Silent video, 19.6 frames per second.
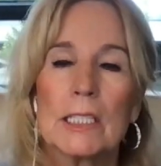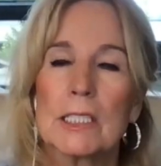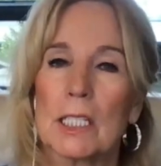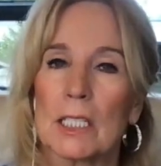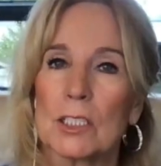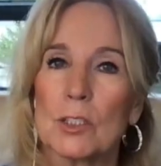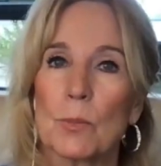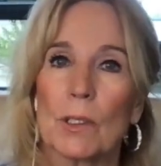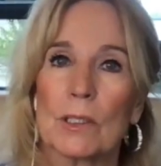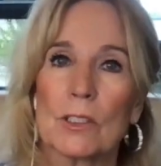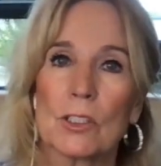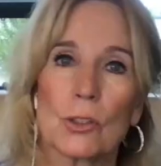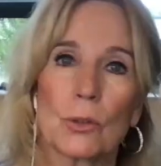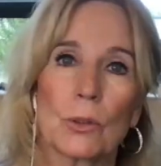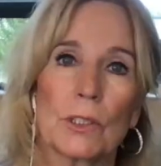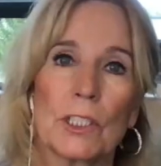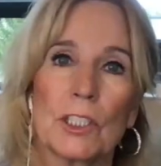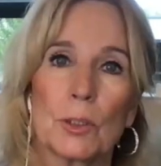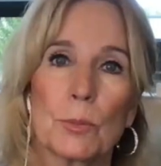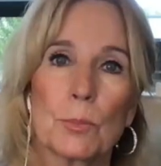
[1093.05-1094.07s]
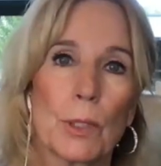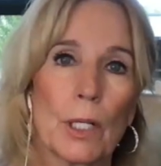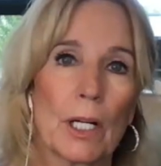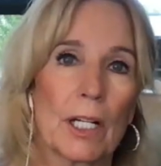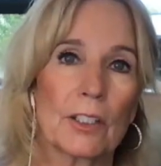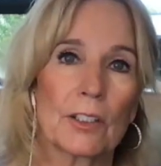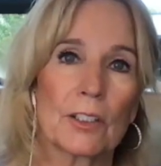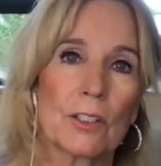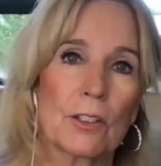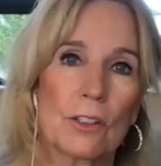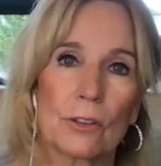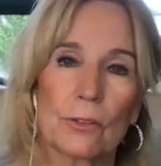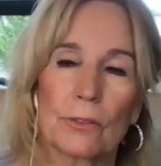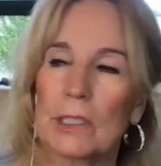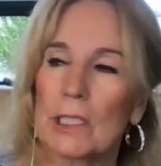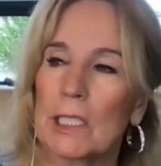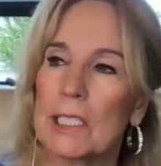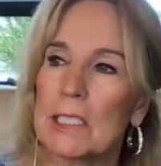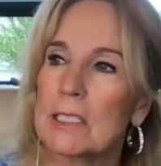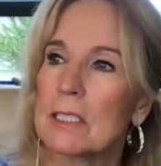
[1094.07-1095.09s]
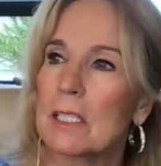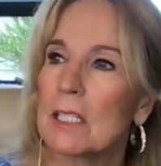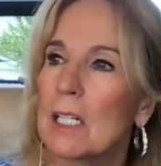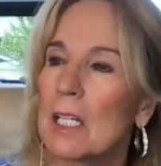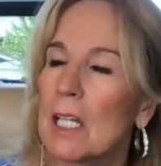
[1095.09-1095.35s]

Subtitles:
6 months to a year prior to their release.